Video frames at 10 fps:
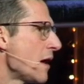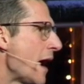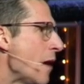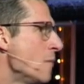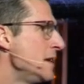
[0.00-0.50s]

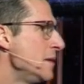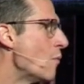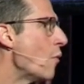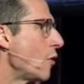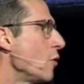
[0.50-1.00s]
how many
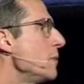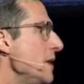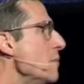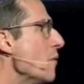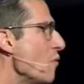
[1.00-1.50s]
moral
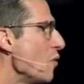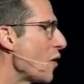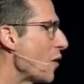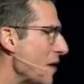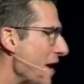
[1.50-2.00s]
people will
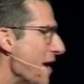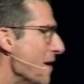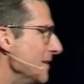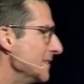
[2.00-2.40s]
go to hell.